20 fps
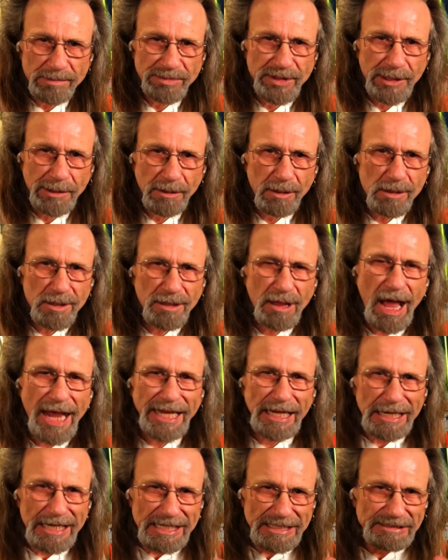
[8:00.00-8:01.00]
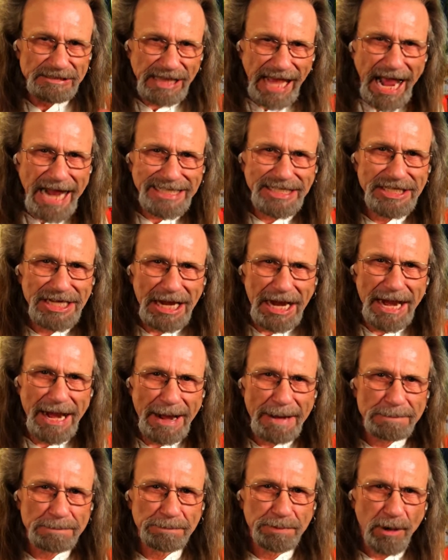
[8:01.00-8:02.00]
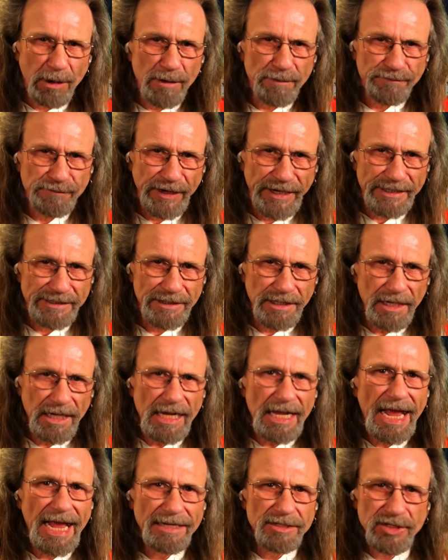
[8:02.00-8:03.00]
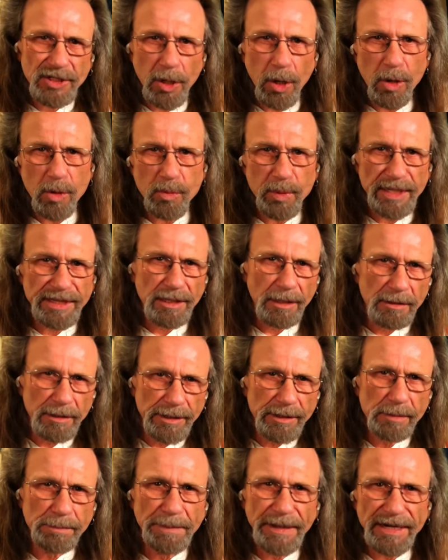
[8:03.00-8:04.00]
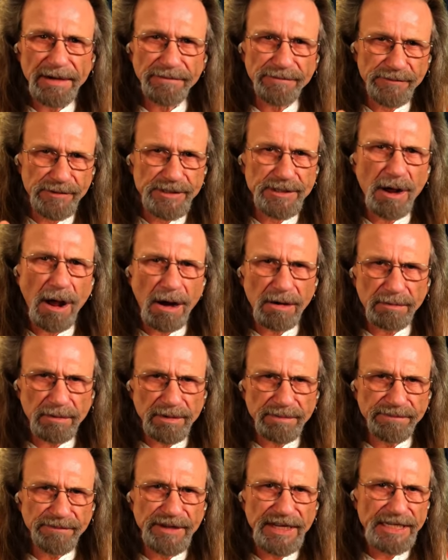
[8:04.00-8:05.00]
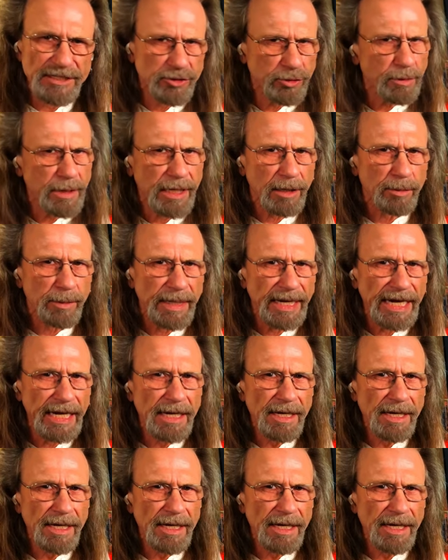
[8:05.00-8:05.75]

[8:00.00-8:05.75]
to look like. That's it, perfect. And so, with a little bit of photography trickery,